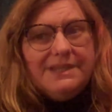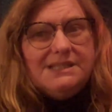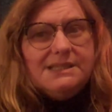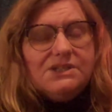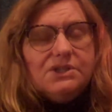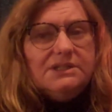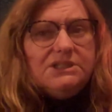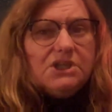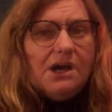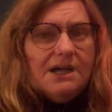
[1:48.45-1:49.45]
essentially
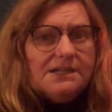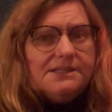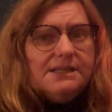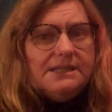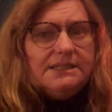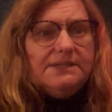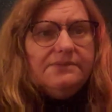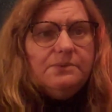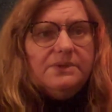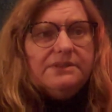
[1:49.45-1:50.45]
toxic
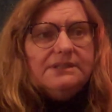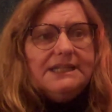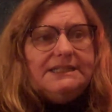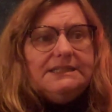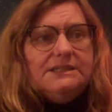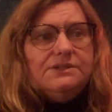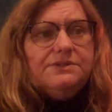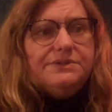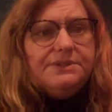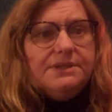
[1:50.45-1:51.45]
even with light
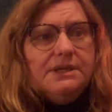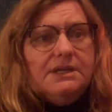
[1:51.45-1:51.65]
use.